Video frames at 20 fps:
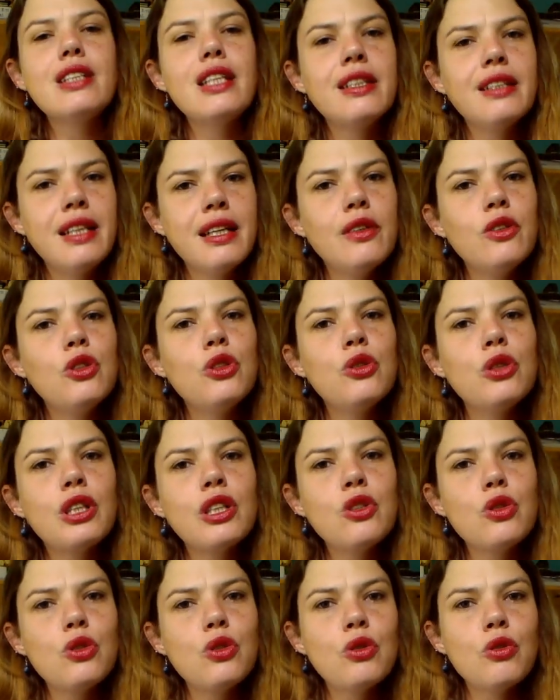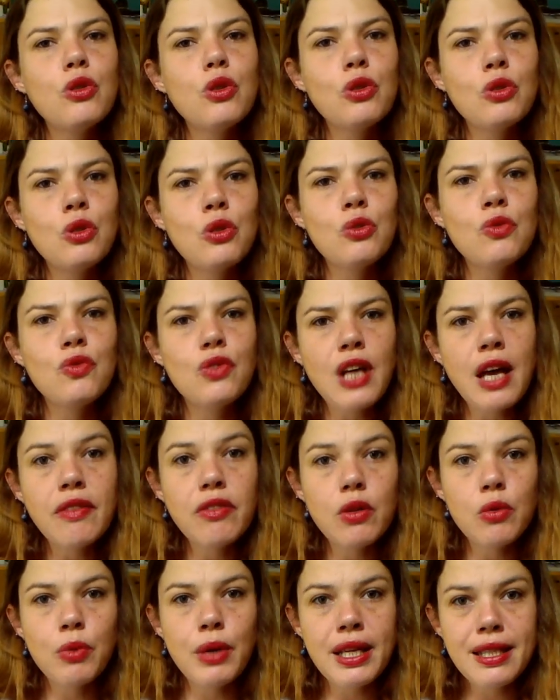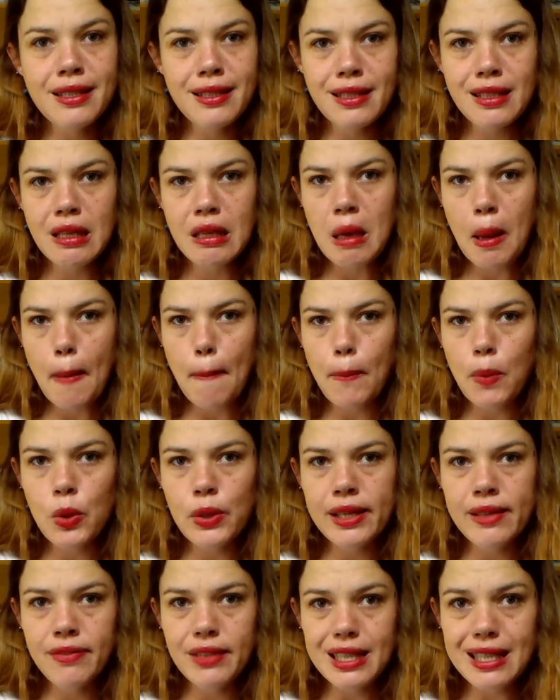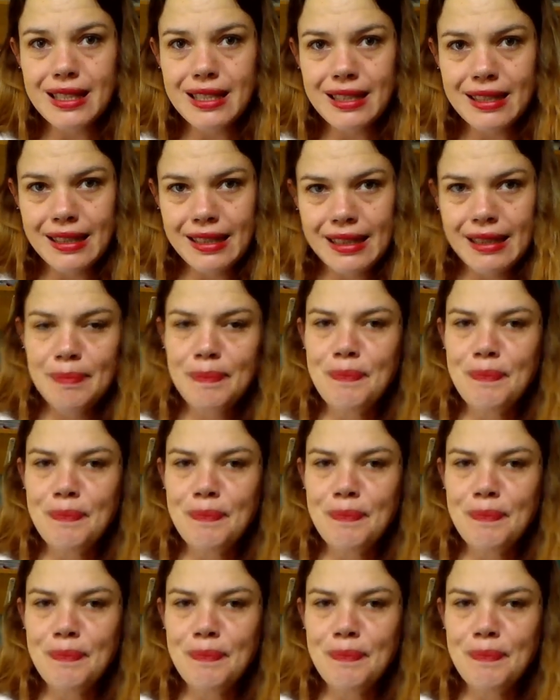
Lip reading: and then you've done the rest previously.